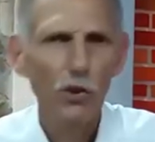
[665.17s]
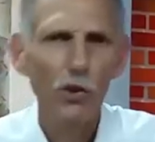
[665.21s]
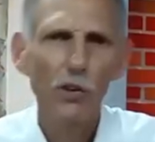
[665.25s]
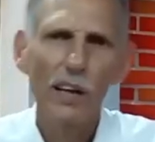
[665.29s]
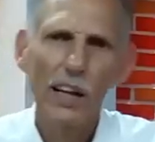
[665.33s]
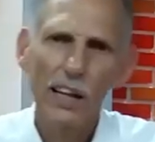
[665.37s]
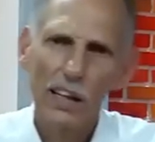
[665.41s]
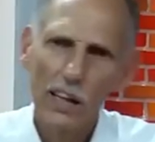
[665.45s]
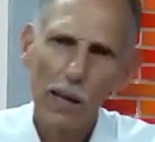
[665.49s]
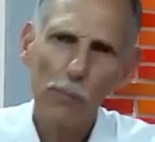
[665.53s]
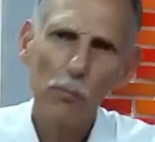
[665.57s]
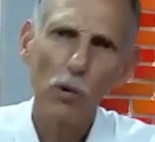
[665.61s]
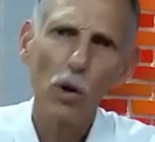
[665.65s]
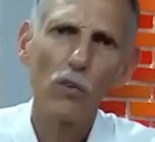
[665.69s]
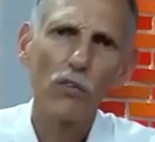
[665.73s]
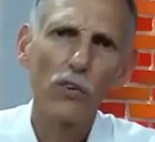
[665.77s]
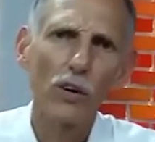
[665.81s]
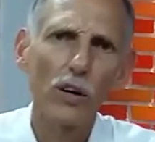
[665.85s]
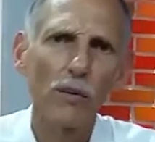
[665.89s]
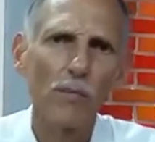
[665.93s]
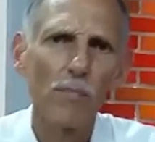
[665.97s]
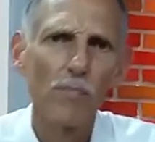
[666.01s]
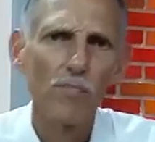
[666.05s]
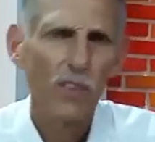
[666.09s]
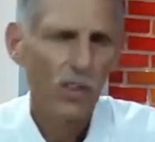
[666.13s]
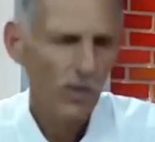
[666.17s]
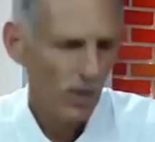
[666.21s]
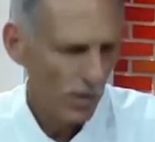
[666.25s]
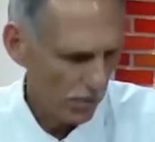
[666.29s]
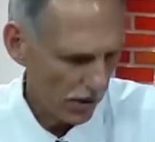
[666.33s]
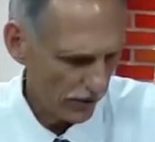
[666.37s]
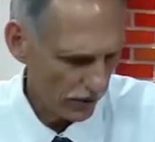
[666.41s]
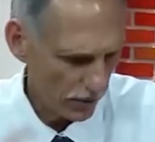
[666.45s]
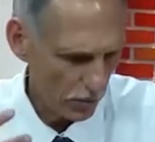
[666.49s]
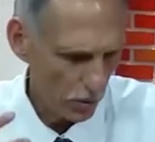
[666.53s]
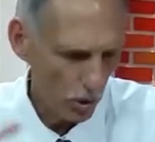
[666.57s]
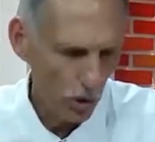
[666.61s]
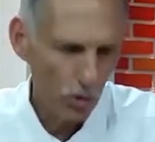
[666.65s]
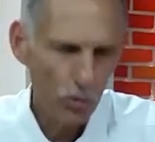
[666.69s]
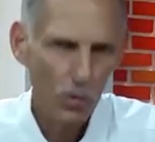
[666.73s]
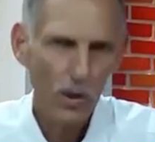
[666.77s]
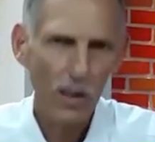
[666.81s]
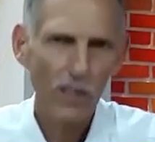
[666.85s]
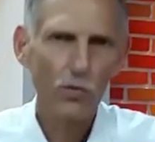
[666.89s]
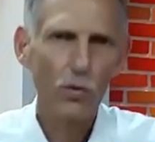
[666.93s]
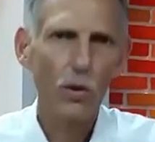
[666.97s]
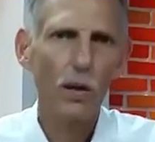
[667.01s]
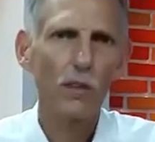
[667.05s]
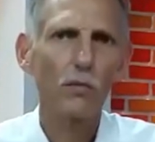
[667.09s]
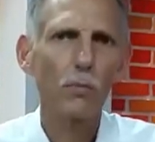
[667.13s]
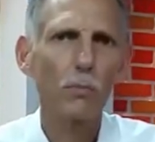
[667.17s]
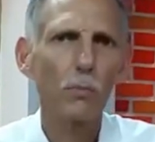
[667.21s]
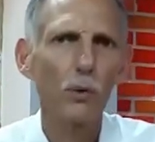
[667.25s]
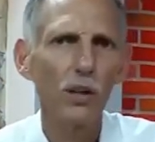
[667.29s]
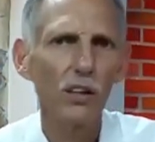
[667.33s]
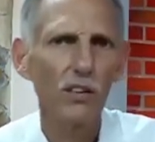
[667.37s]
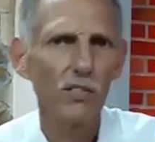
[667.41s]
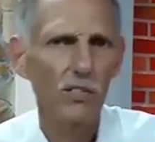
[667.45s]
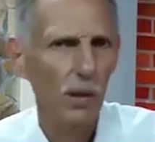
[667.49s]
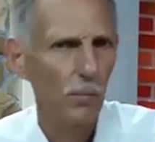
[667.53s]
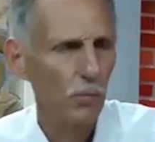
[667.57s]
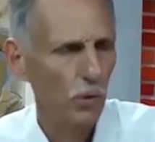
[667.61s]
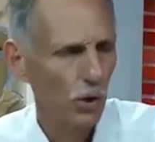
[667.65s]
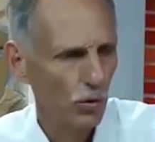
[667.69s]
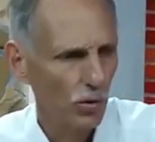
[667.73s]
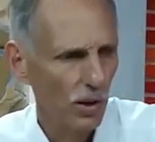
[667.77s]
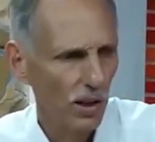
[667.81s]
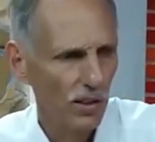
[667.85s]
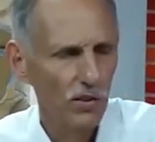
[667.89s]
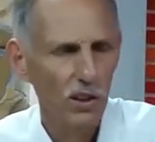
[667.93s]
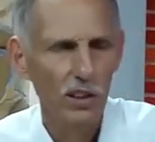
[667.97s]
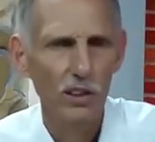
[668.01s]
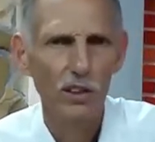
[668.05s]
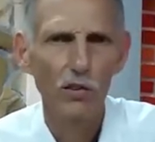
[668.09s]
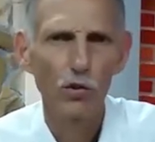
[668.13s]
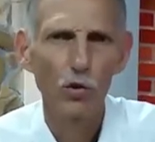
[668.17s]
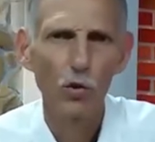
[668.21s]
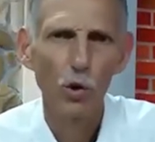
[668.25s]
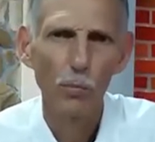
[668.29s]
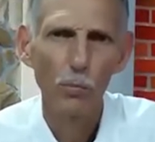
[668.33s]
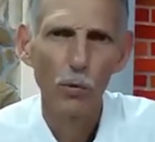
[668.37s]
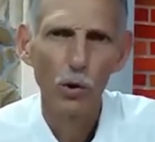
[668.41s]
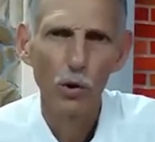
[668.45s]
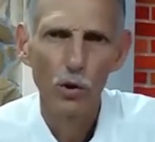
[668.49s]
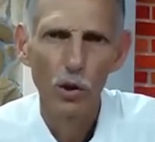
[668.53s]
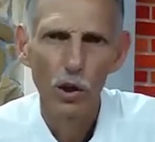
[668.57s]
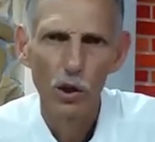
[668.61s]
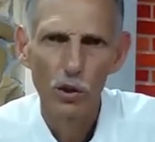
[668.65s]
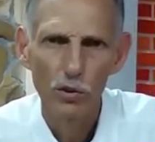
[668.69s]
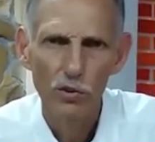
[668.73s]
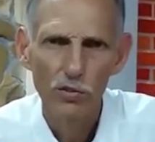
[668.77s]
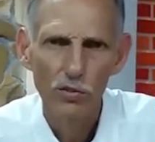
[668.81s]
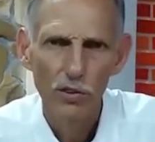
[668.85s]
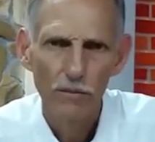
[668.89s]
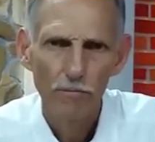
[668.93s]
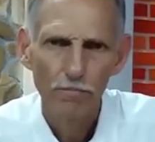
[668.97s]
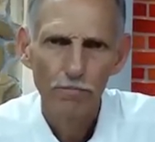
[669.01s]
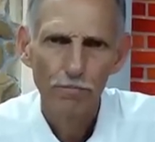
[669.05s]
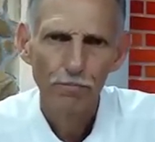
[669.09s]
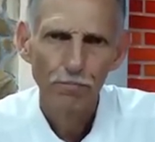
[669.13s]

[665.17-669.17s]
picture, and they came over. Some of them were dressed as priests, some were dressed in just normal clothes.